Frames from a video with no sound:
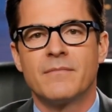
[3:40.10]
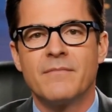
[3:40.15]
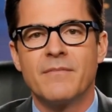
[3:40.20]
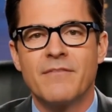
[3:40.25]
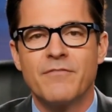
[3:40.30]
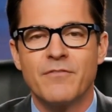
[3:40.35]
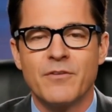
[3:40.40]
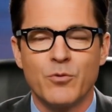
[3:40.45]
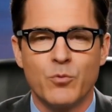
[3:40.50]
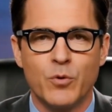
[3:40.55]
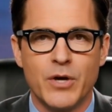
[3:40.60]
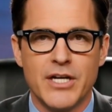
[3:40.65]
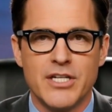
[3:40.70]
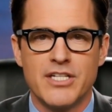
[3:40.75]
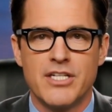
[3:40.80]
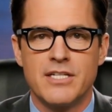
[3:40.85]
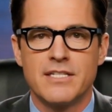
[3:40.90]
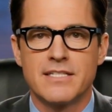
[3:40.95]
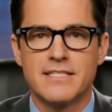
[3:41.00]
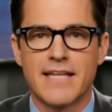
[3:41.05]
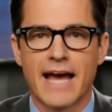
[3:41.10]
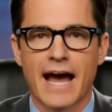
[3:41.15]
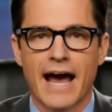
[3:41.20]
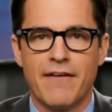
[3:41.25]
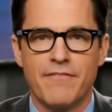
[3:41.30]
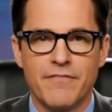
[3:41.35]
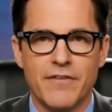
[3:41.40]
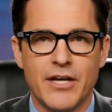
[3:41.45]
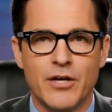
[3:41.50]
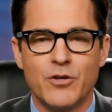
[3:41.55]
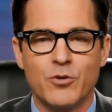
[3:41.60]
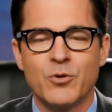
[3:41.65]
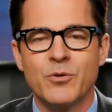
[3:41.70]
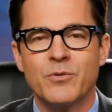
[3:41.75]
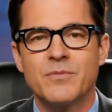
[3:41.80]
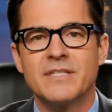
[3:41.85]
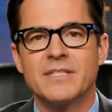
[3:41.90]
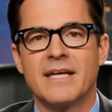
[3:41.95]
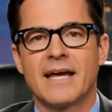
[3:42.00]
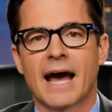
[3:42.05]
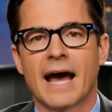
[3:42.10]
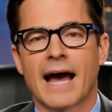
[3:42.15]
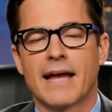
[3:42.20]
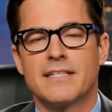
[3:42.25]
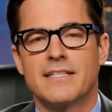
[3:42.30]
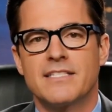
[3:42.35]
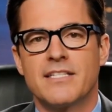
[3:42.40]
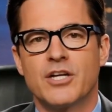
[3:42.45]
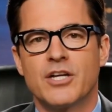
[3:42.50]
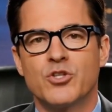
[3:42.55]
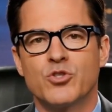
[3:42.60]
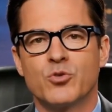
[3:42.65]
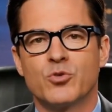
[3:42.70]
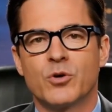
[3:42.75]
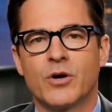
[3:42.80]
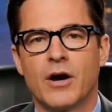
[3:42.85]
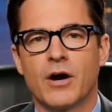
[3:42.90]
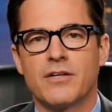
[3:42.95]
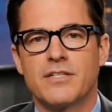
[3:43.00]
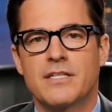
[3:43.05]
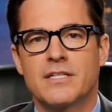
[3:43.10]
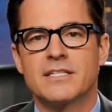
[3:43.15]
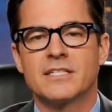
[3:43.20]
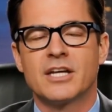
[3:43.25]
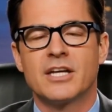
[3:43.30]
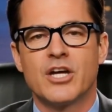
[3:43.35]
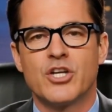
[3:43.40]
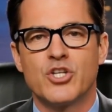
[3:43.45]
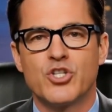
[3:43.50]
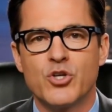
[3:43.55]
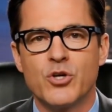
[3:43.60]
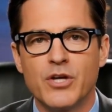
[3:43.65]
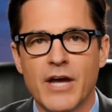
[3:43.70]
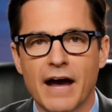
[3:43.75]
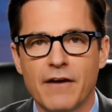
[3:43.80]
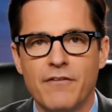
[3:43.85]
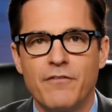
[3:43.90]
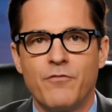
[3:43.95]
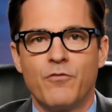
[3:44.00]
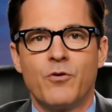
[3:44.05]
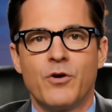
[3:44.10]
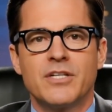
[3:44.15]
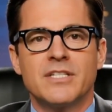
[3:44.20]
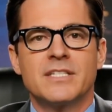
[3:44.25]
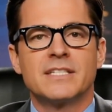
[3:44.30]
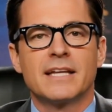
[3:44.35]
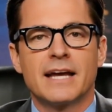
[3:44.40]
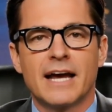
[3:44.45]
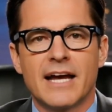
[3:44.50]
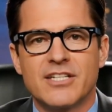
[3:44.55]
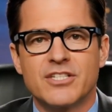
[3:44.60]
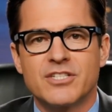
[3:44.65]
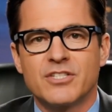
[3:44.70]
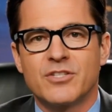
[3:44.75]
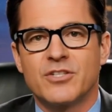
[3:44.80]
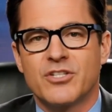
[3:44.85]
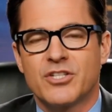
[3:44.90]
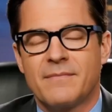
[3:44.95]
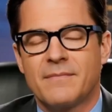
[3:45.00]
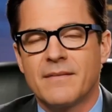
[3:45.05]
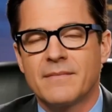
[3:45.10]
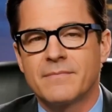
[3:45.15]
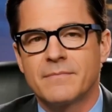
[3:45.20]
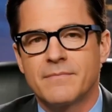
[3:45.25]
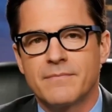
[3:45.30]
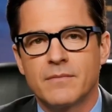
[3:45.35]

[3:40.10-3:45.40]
Different regions, ethnic groups, and social classes should have a voice in the legislature.